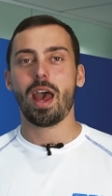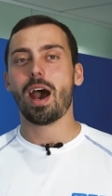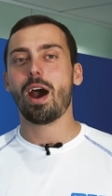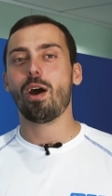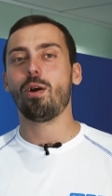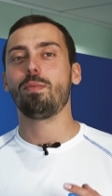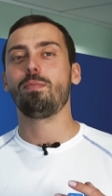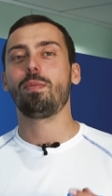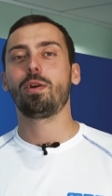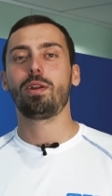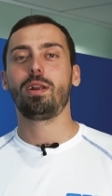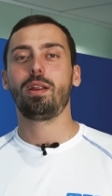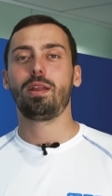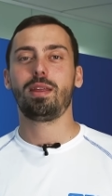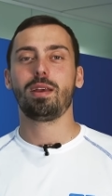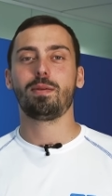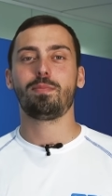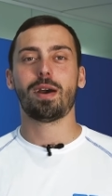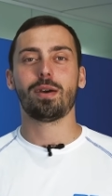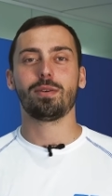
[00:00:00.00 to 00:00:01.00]
Our
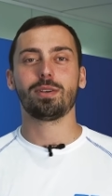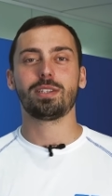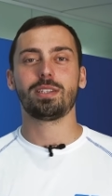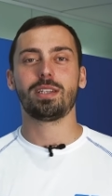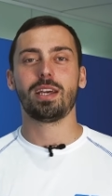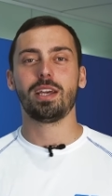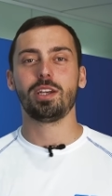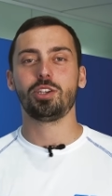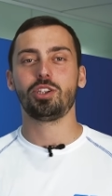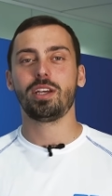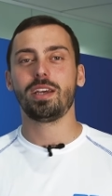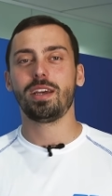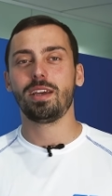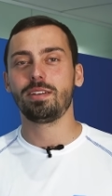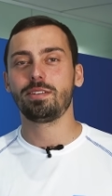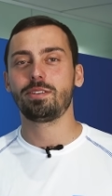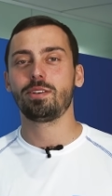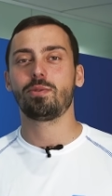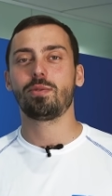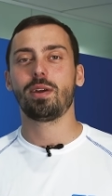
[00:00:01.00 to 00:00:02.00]
monolithic power stage
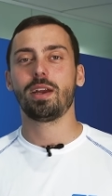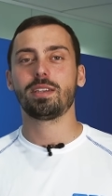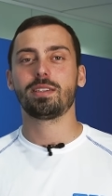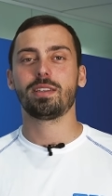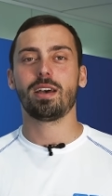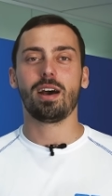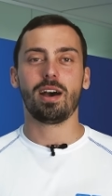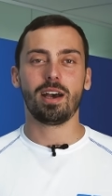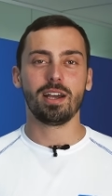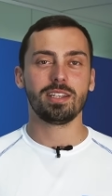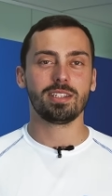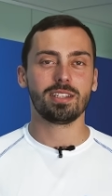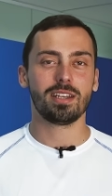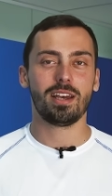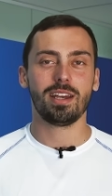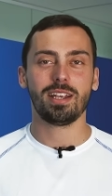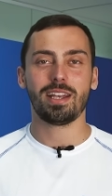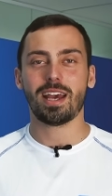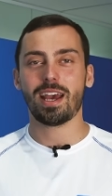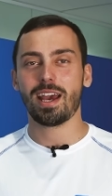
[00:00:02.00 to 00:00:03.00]
integrates the high
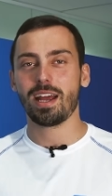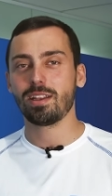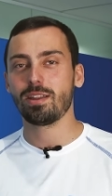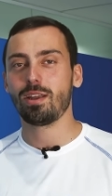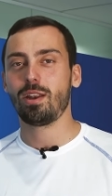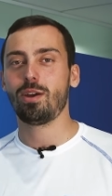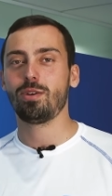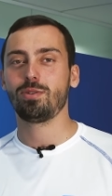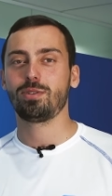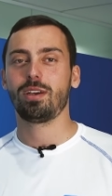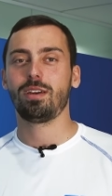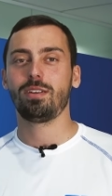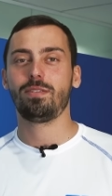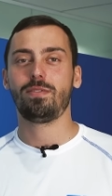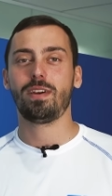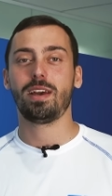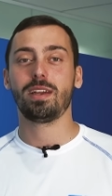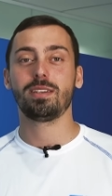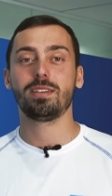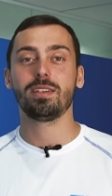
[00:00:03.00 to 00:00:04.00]
side and the low side
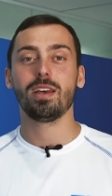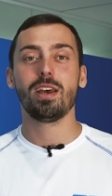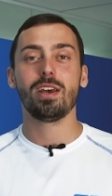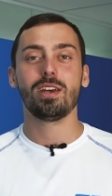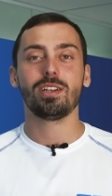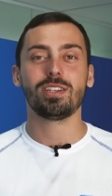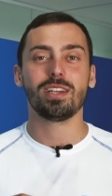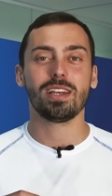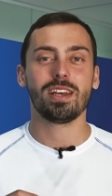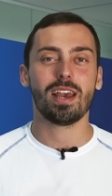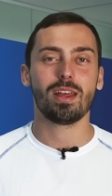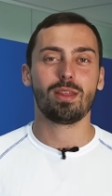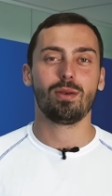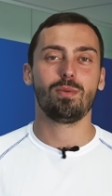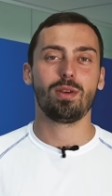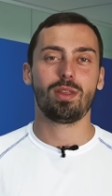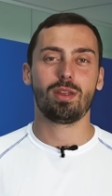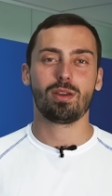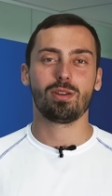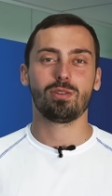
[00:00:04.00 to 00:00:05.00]
FETs together
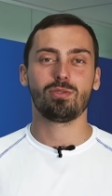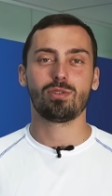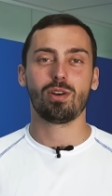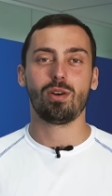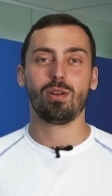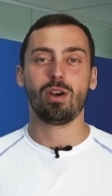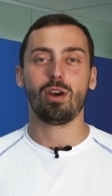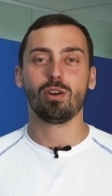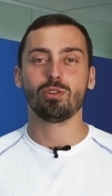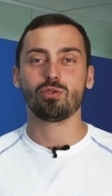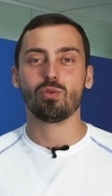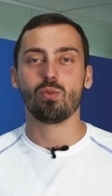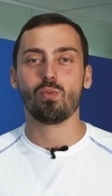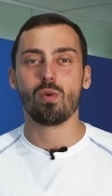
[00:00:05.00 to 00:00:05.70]
with the controller onto